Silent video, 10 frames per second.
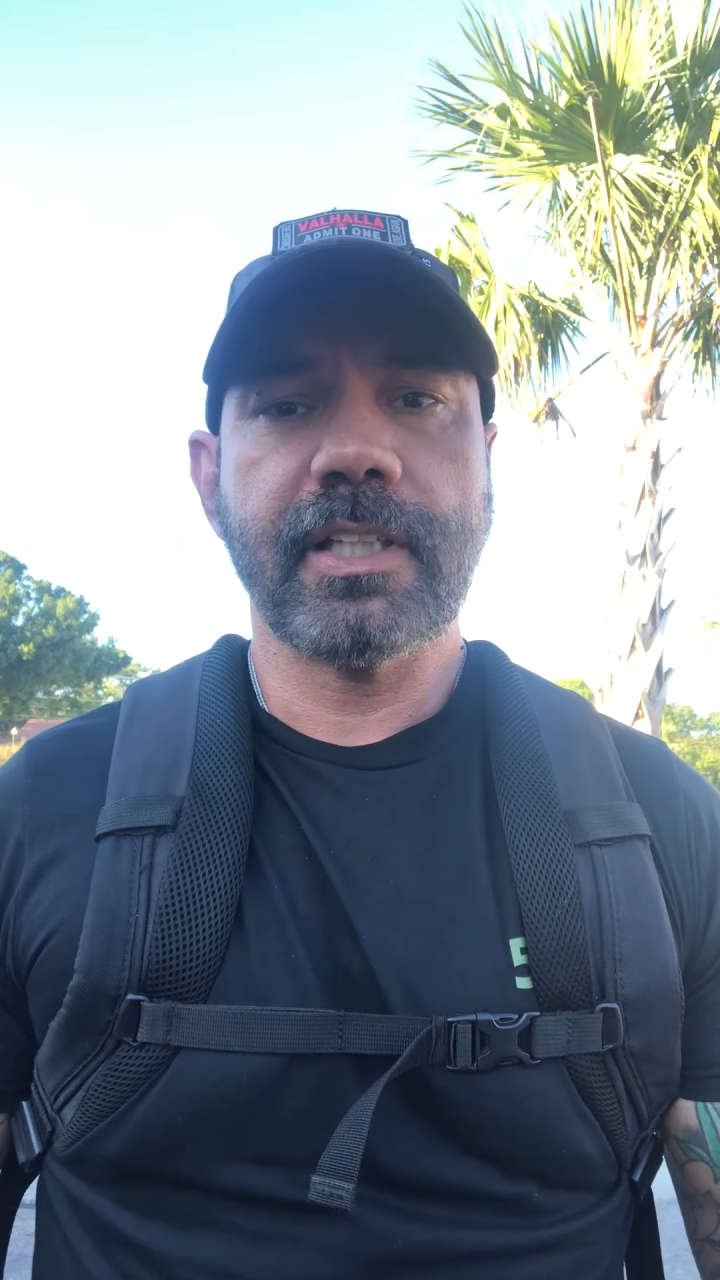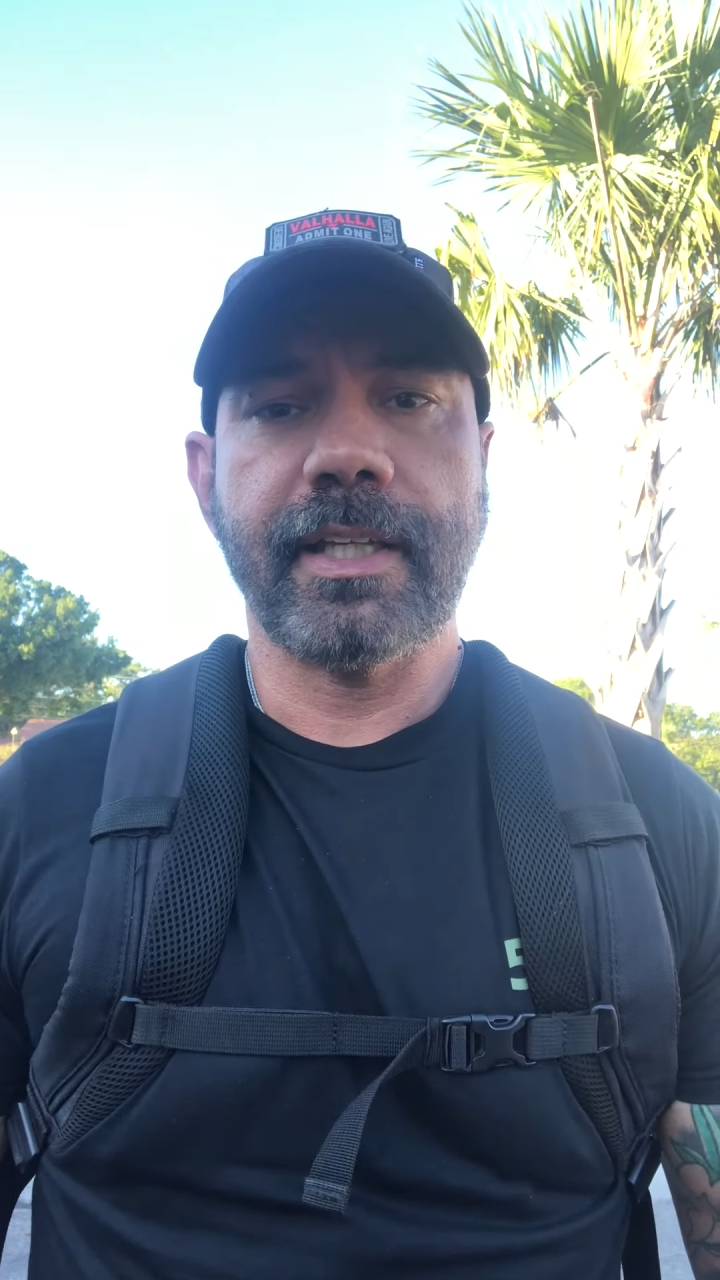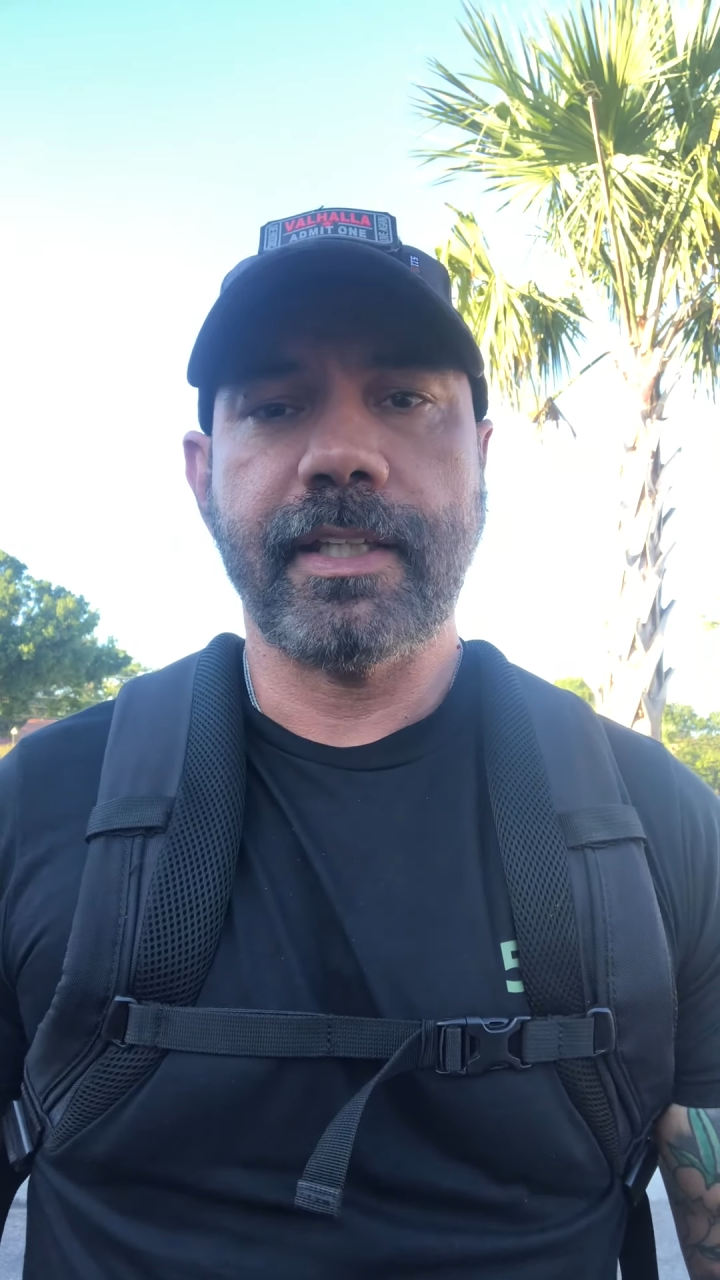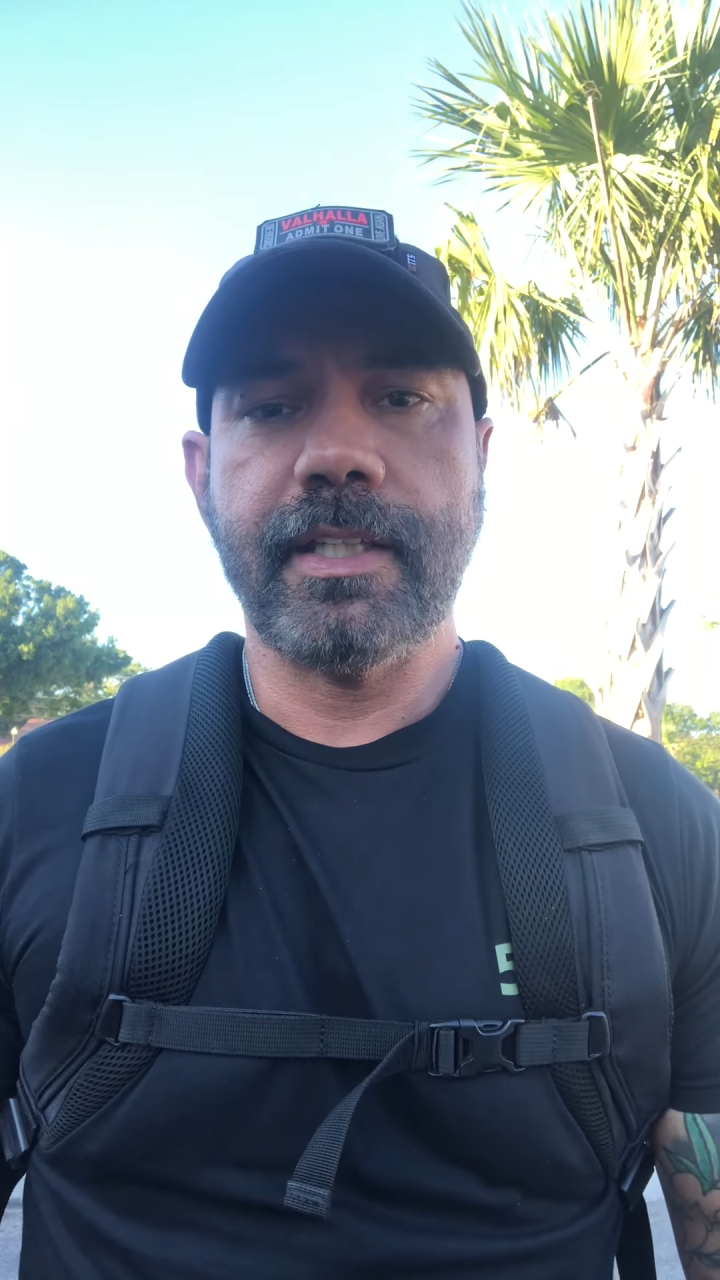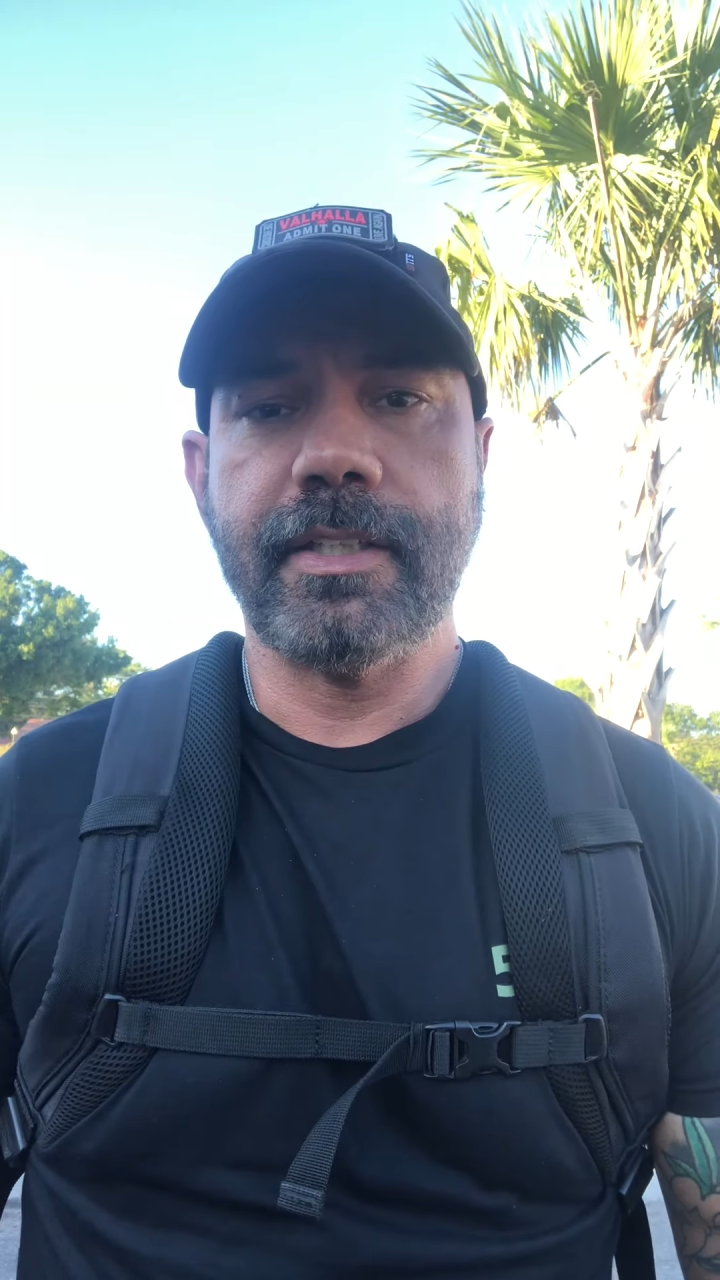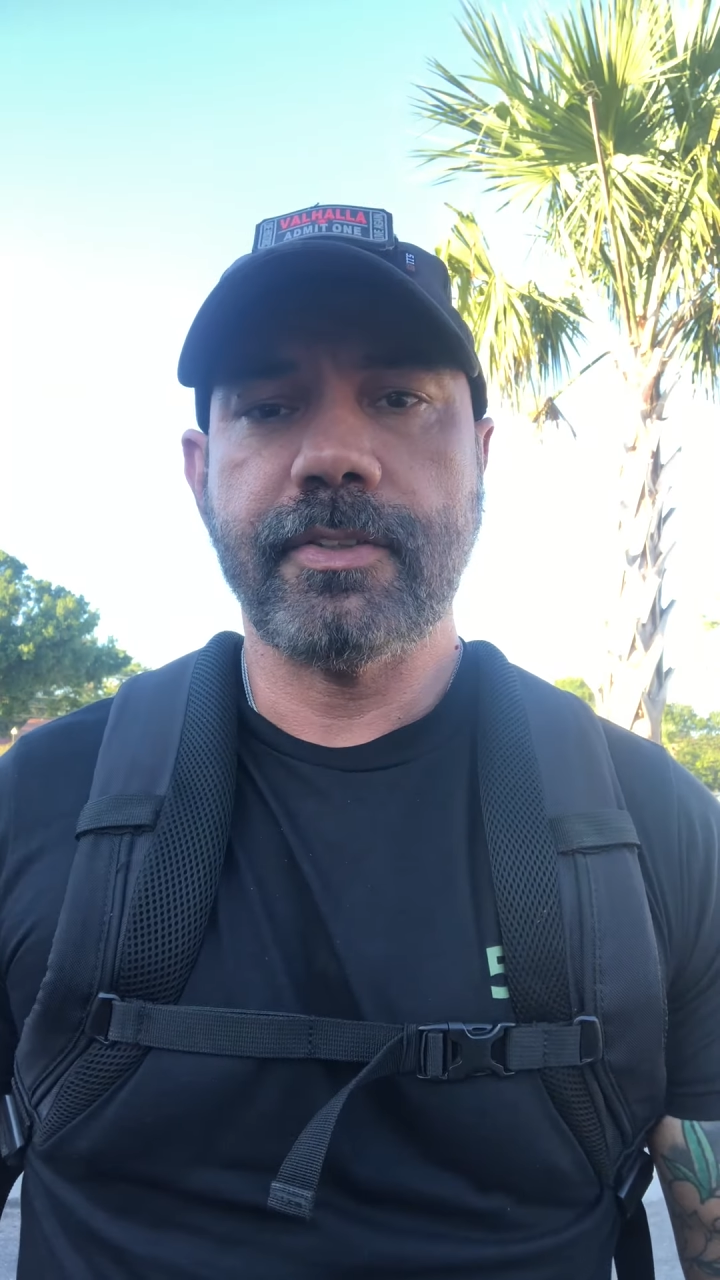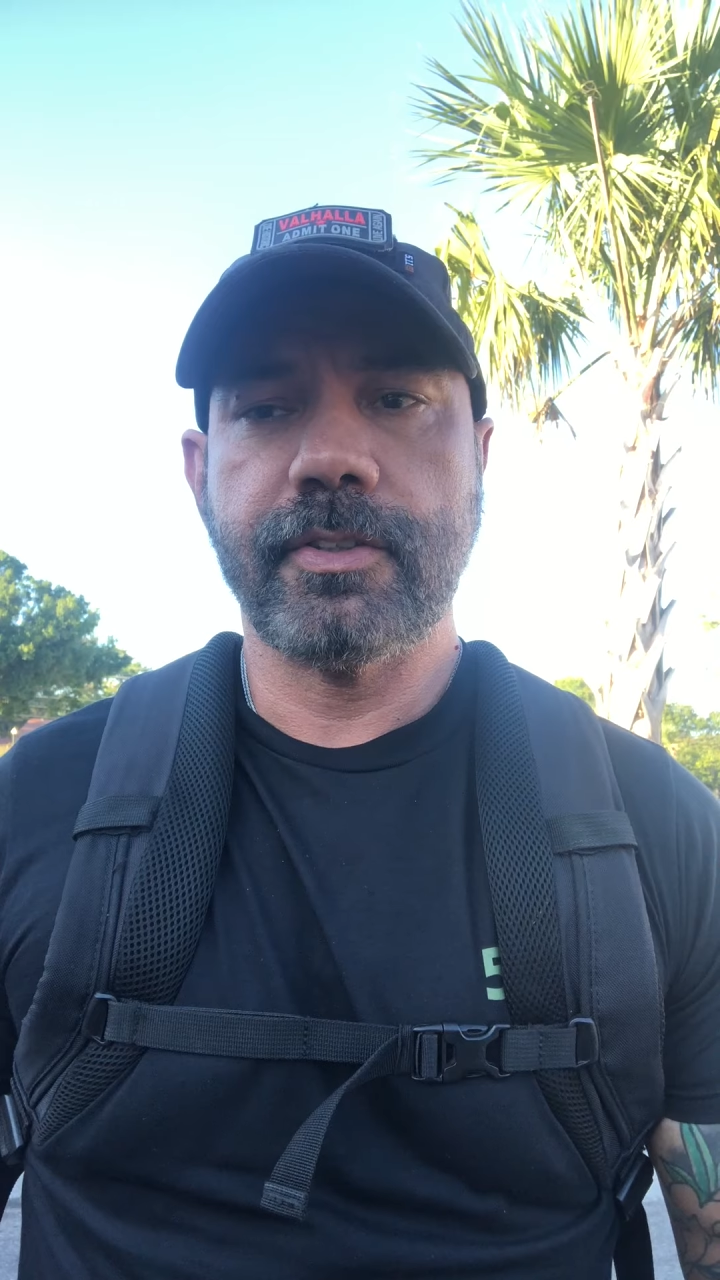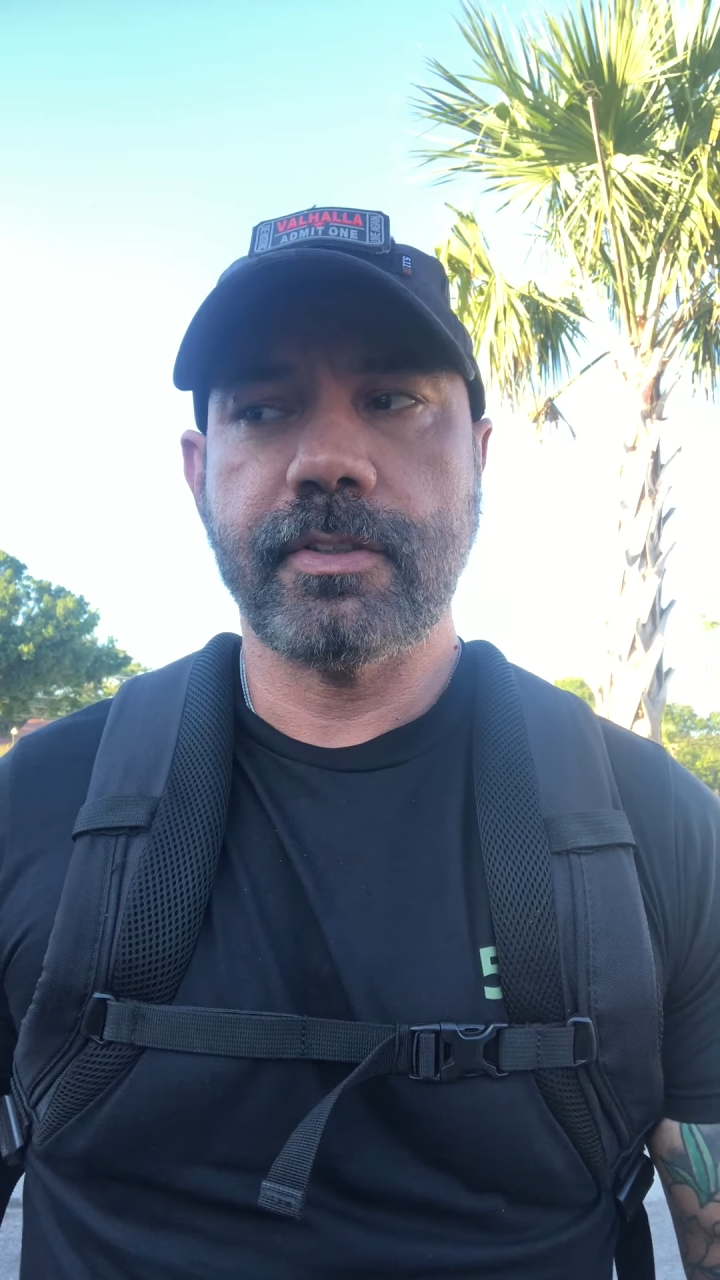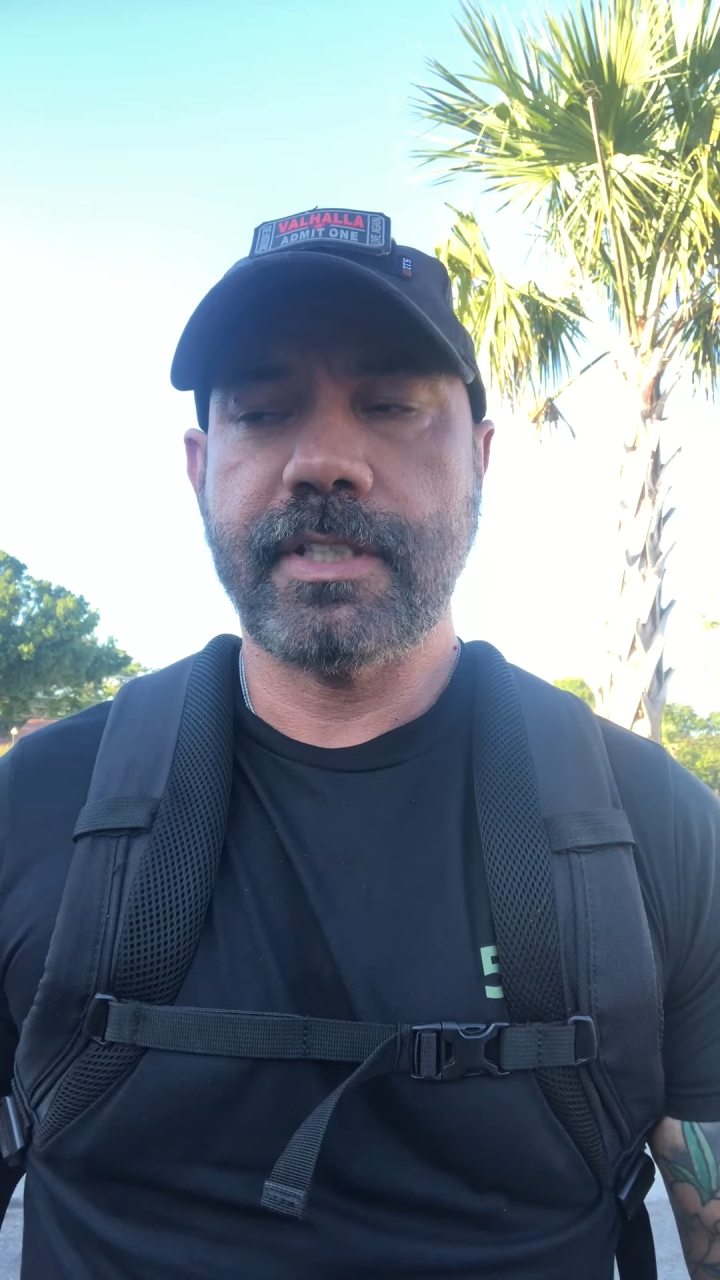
like he's